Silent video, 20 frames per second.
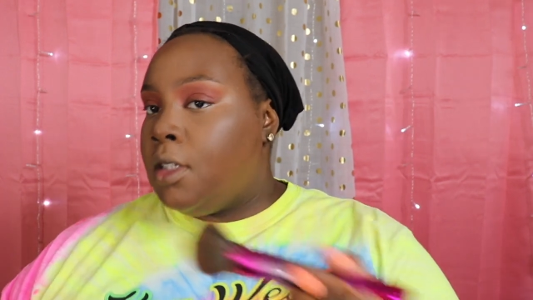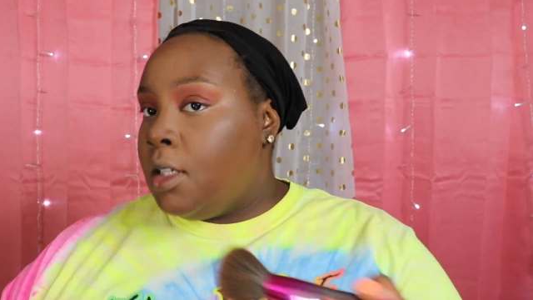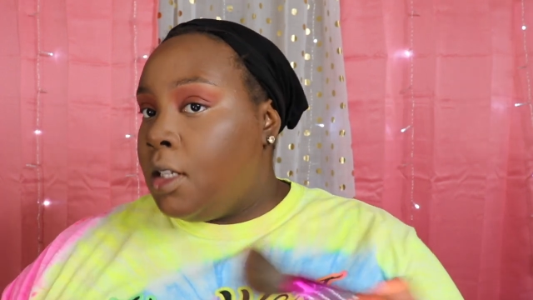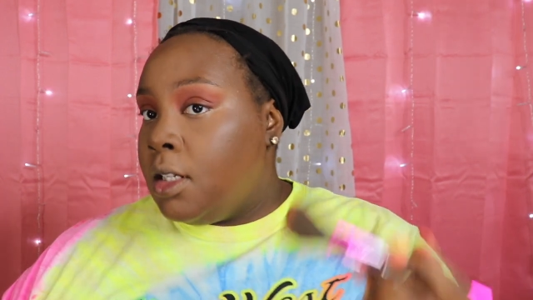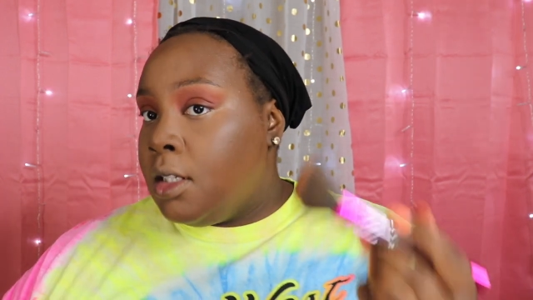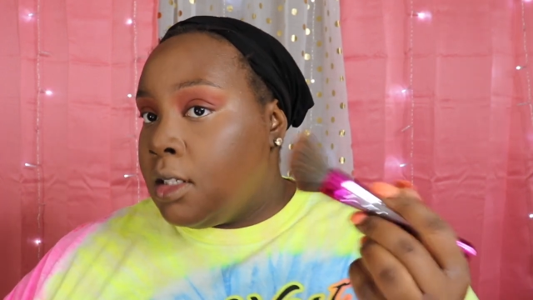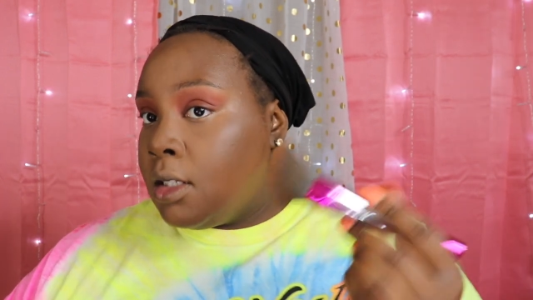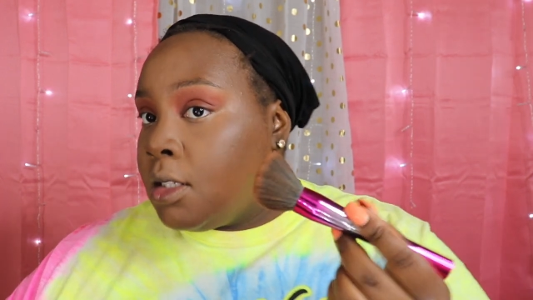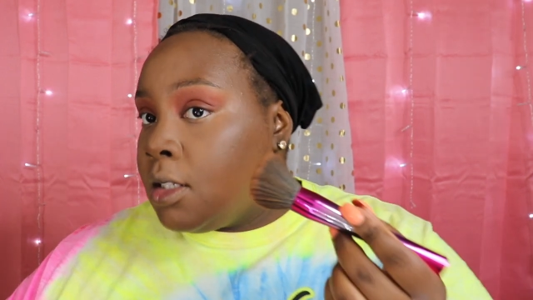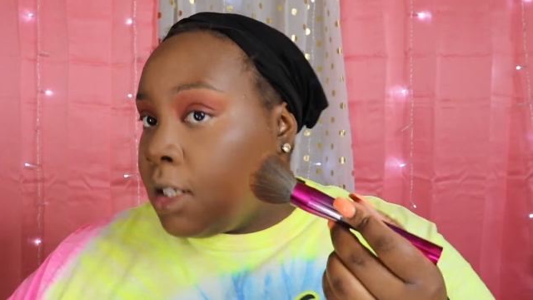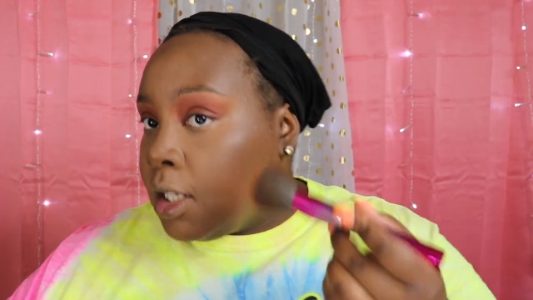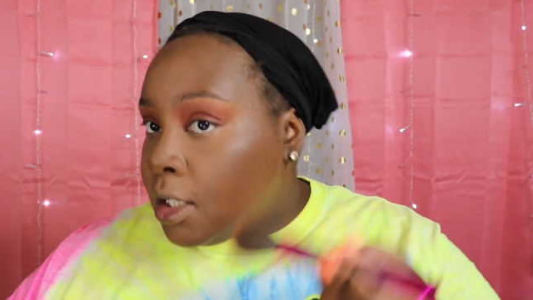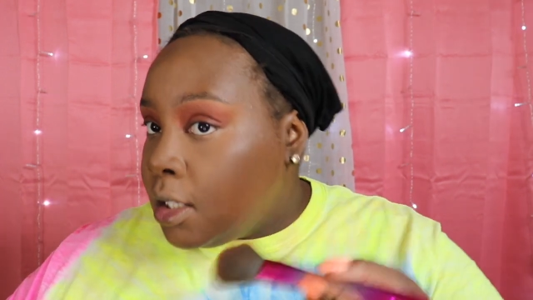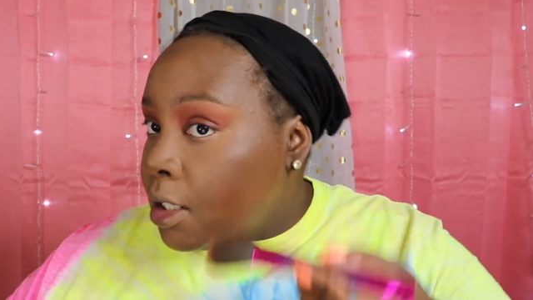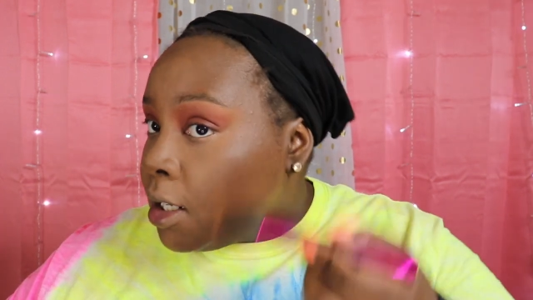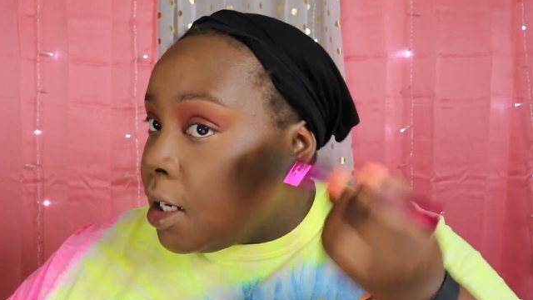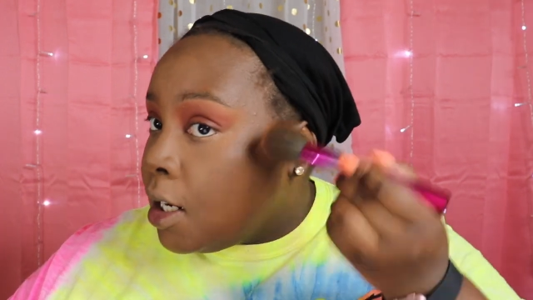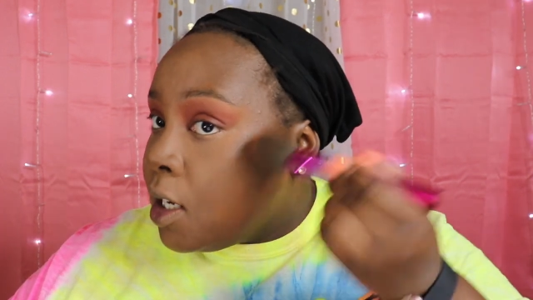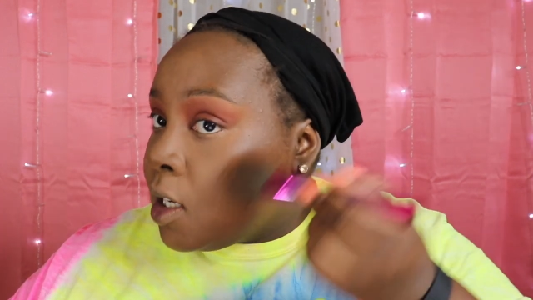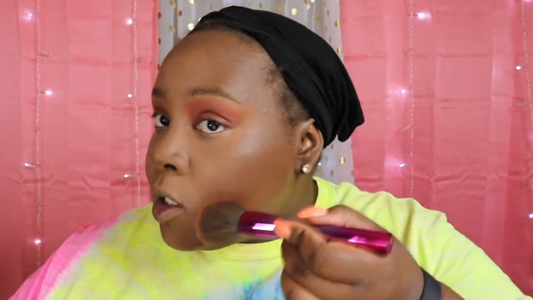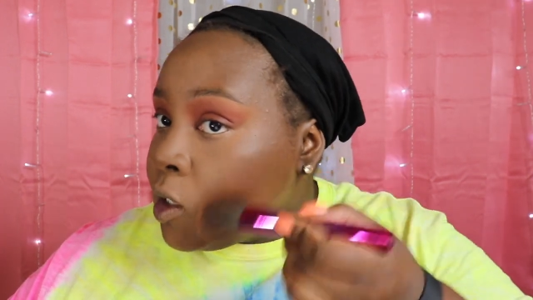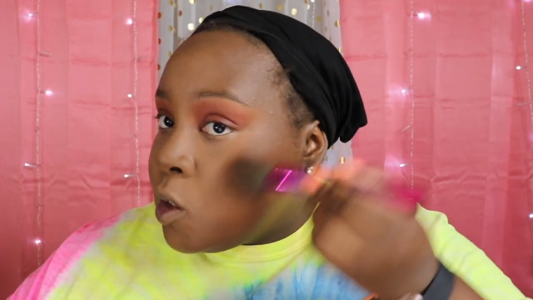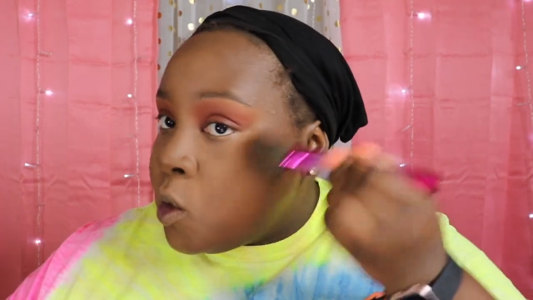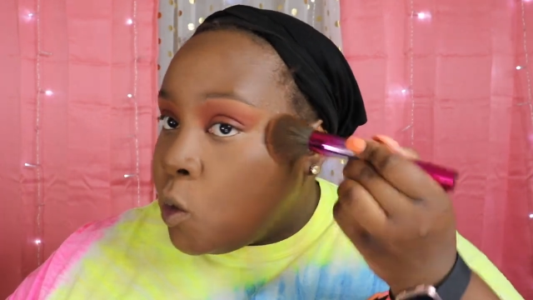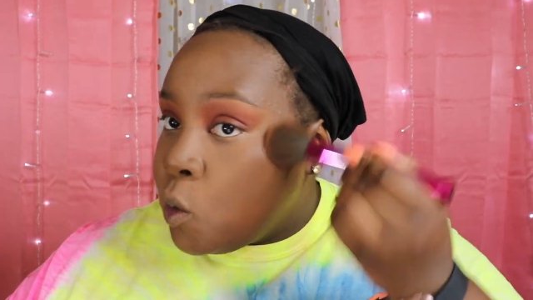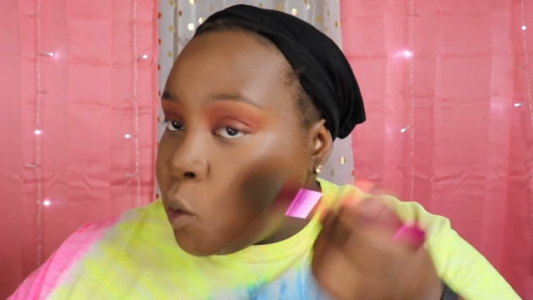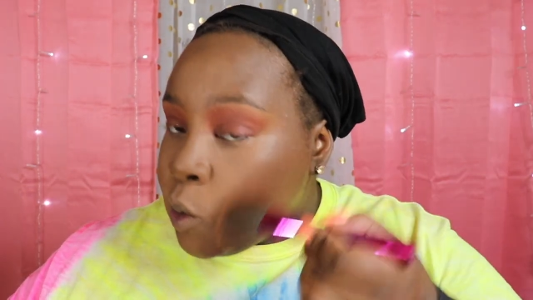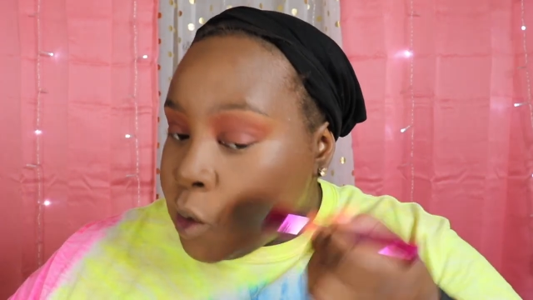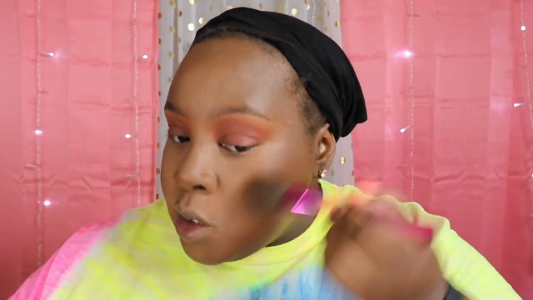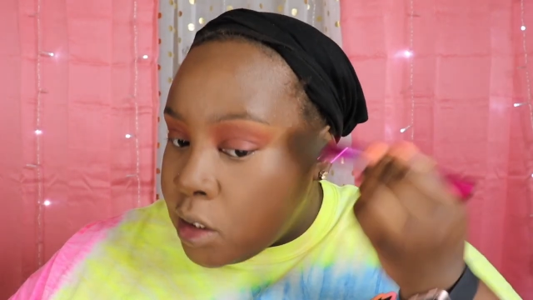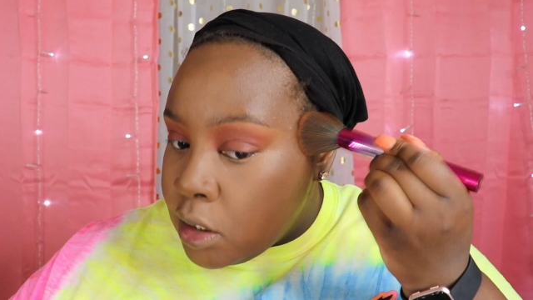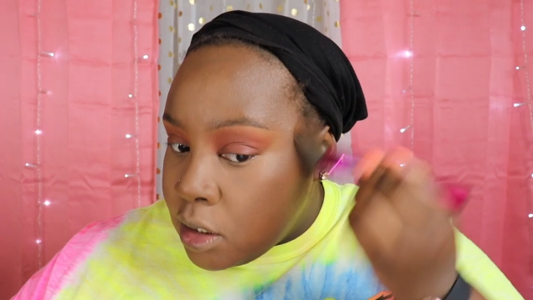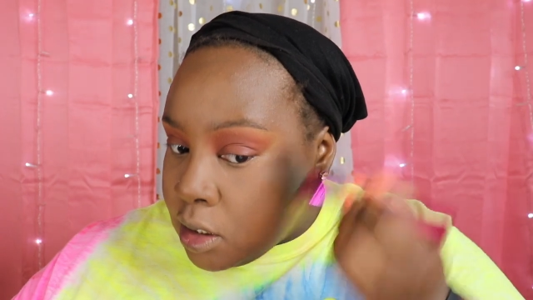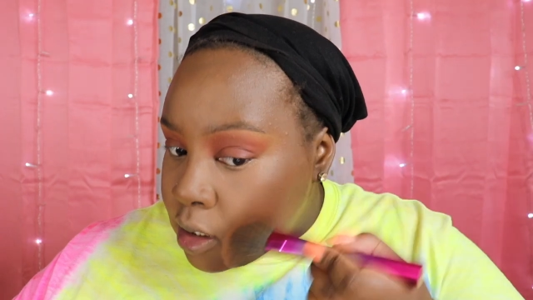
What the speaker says: and set the contour.